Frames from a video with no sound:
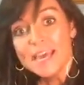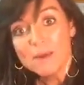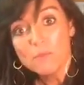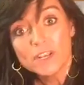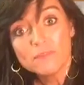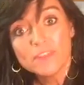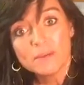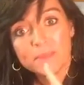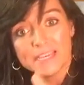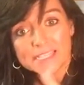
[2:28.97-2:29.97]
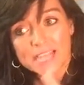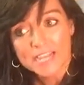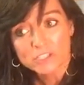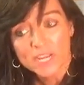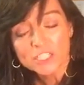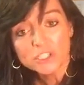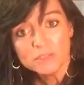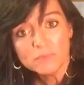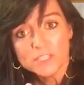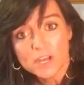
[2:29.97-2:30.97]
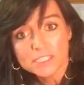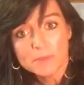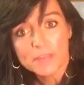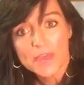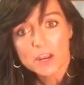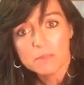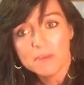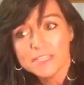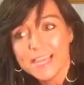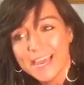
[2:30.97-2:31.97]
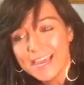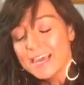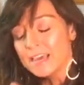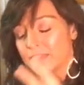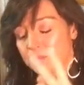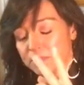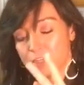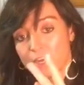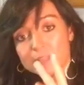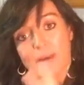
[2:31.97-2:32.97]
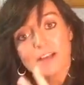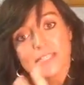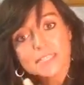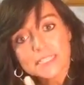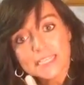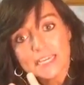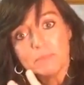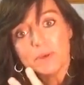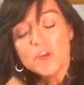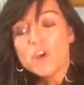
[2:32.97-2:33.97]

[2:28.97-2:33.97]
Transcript: And one of them is hydration. We talked about that on Monday. Then we talked about sleep.